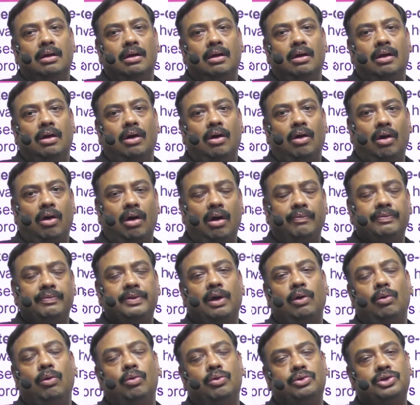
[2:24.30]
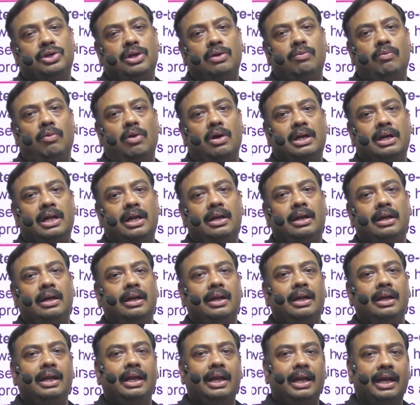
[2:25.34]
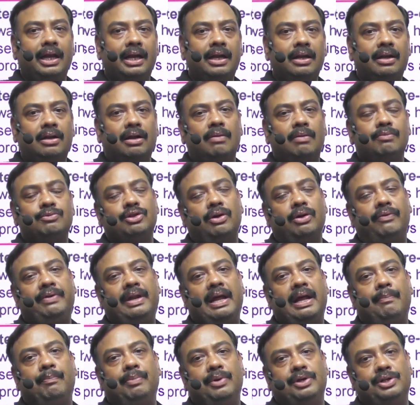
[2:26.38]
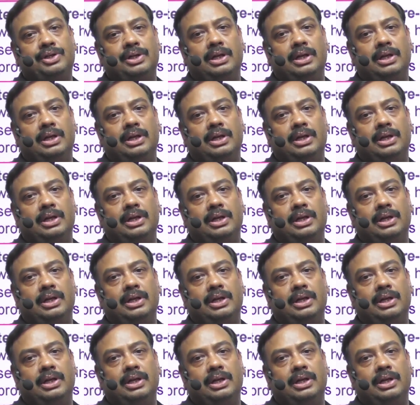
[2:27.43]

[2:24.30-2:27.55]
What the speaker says: of the ocean water in terms of temperature,